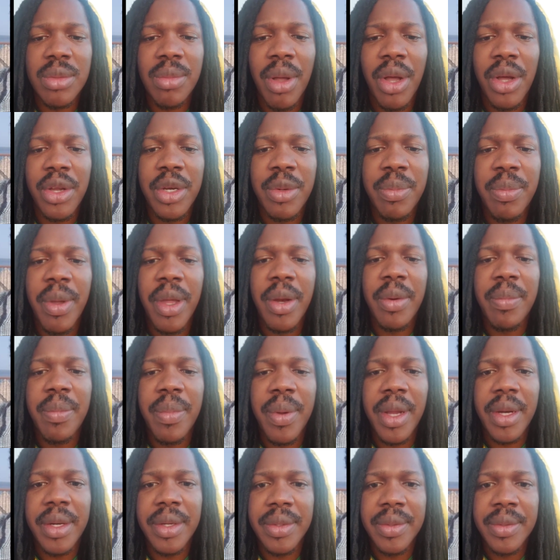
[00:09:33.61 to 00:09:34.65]
It might depend
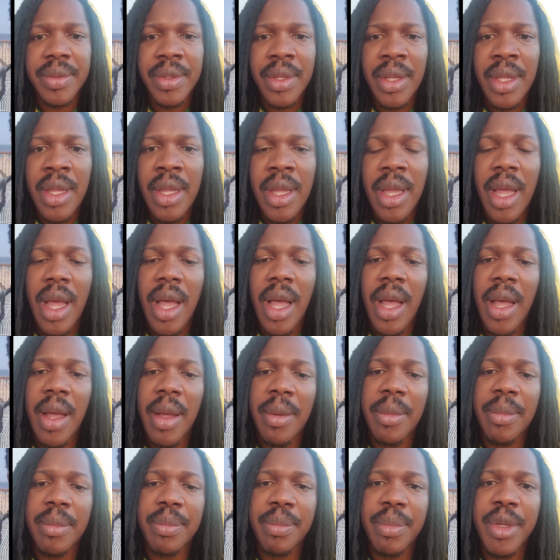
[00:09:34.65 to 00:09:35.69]

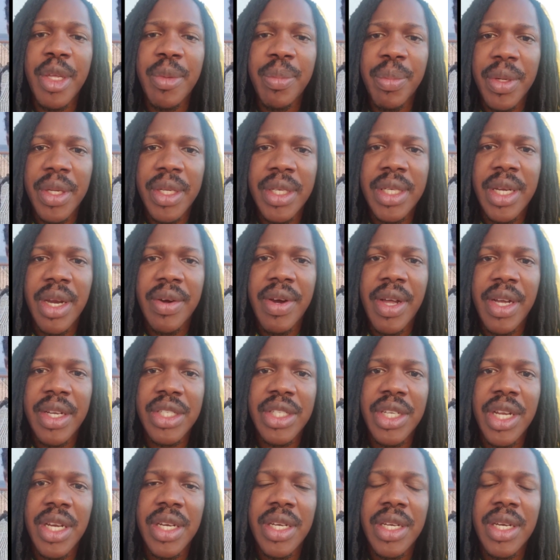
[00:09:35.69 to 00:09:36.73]
um, people
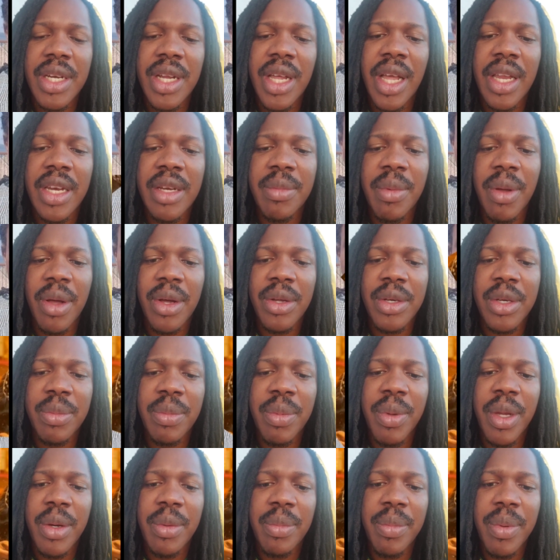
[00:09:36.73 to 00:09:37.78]
interaction and it might
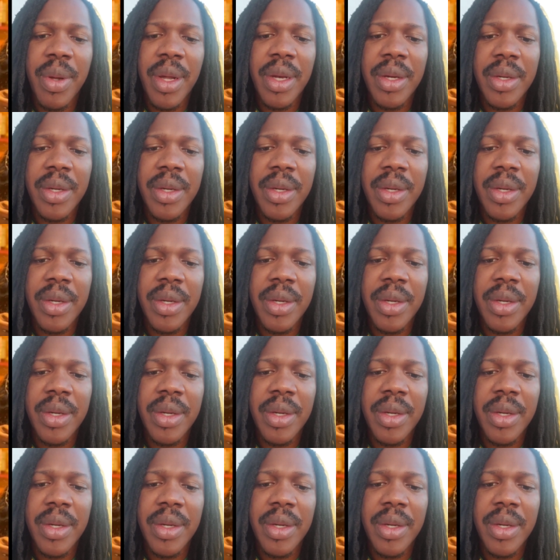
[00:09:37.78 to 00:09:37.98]
depend